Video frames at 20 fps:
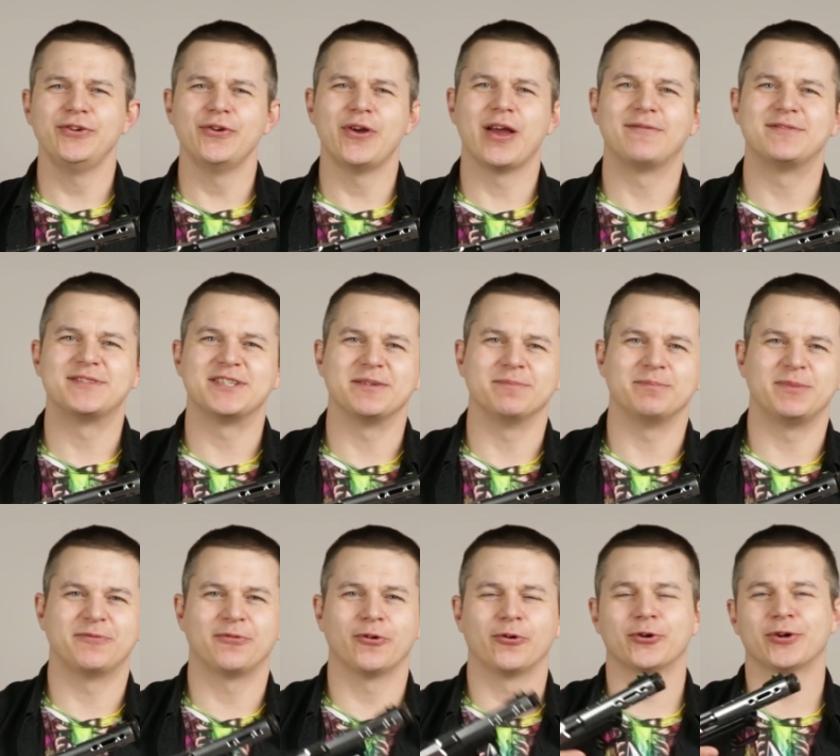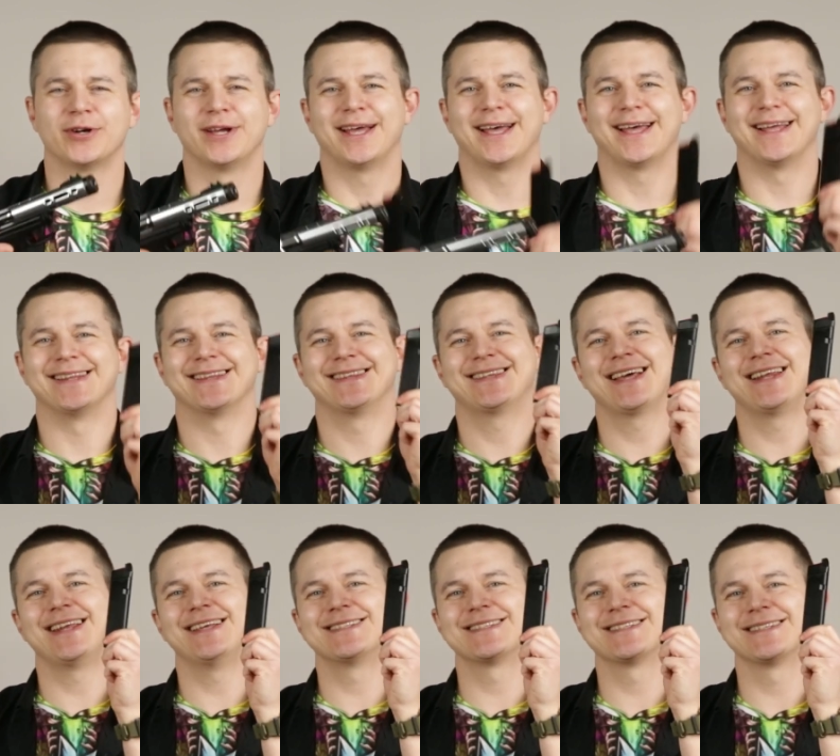you have seen before, and
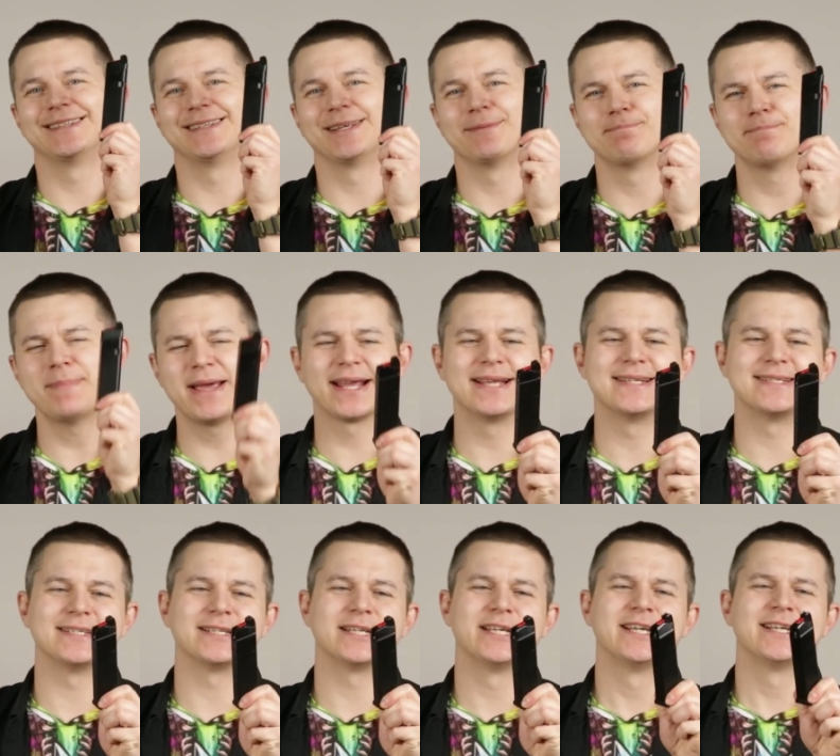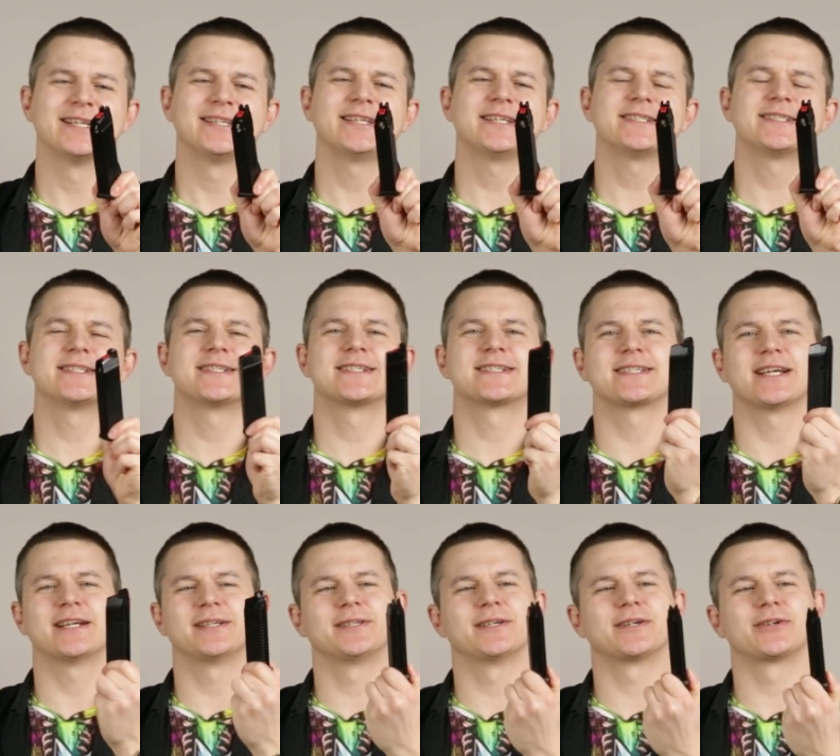that is the magazine. This is
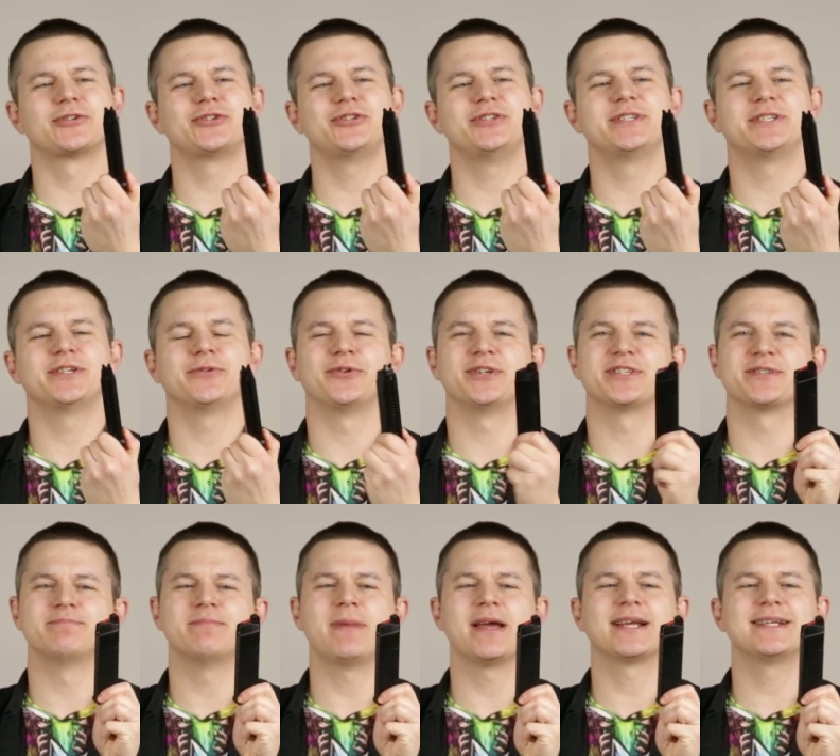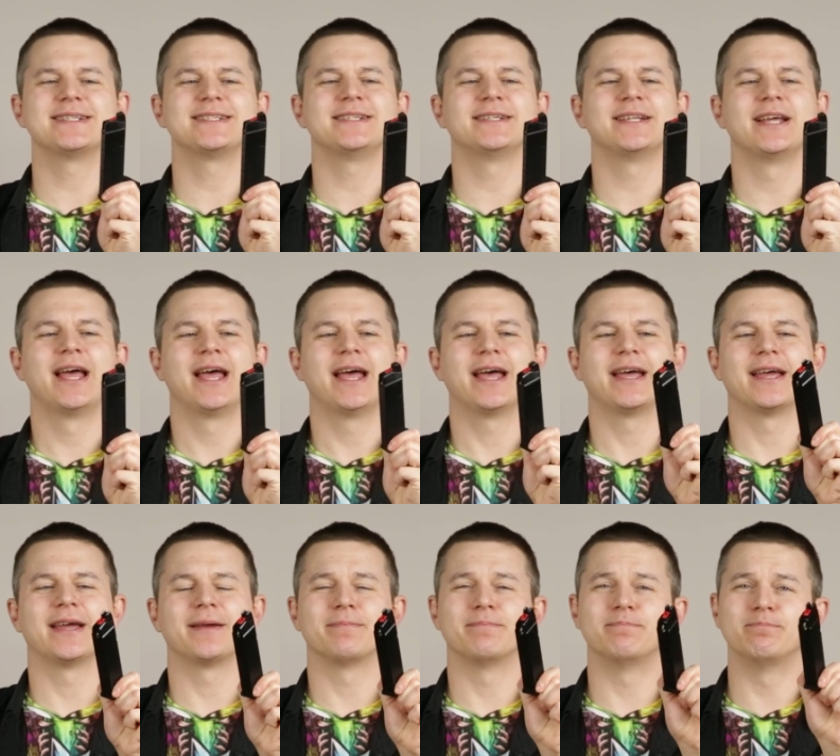standard G series magazine,
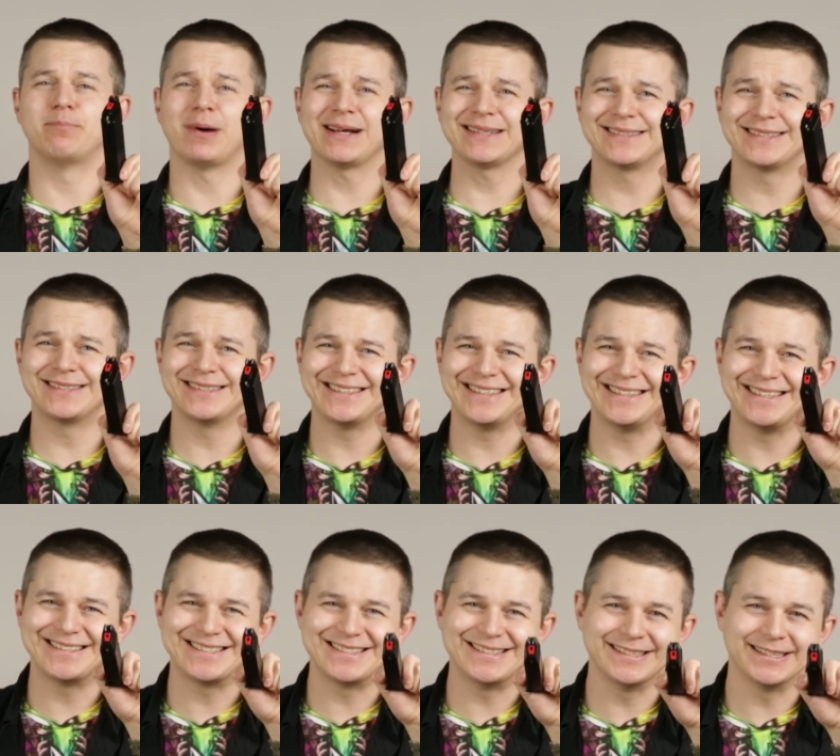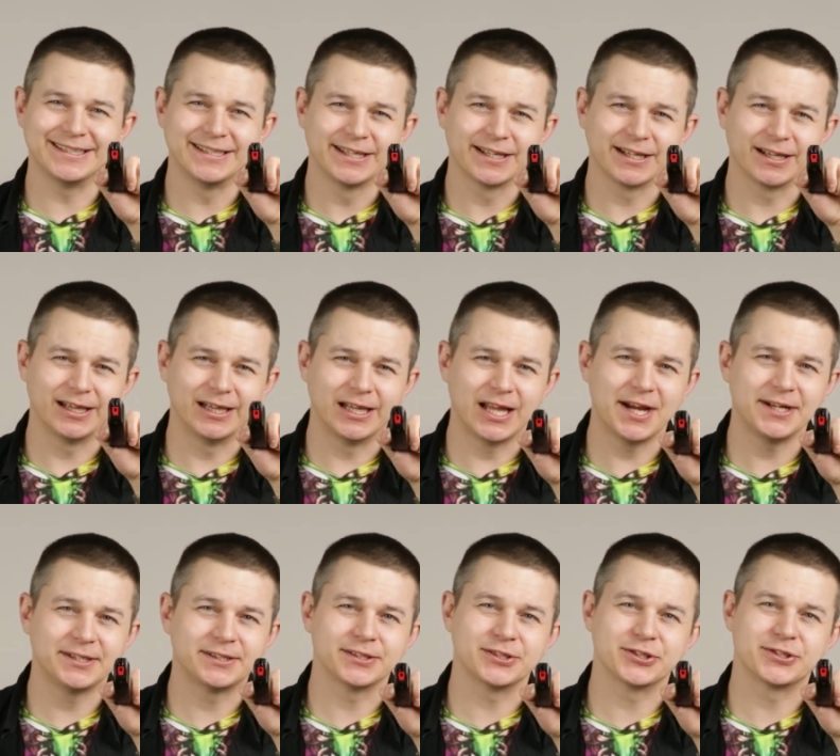uh, but it's the
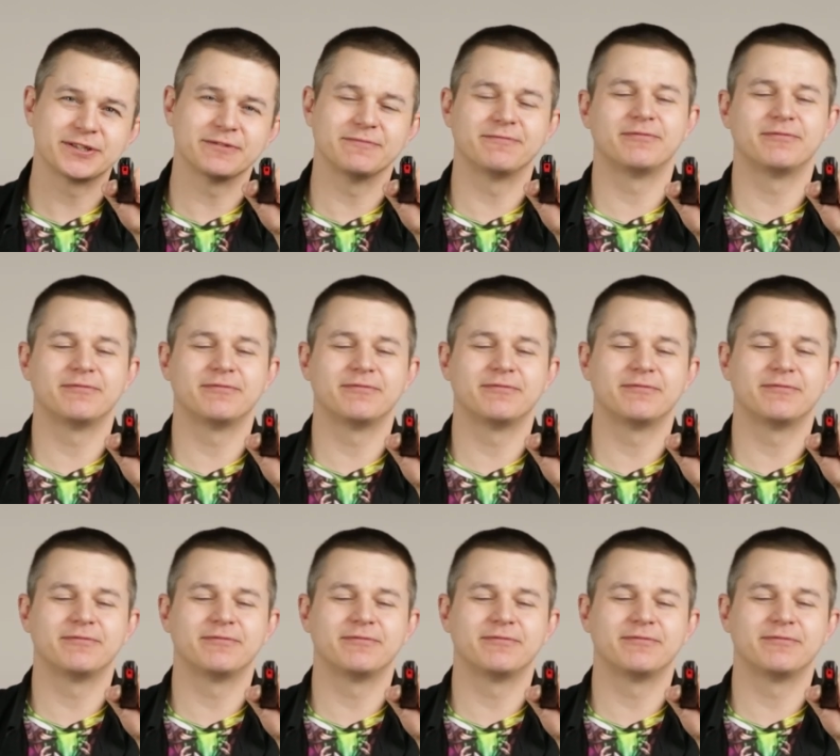latest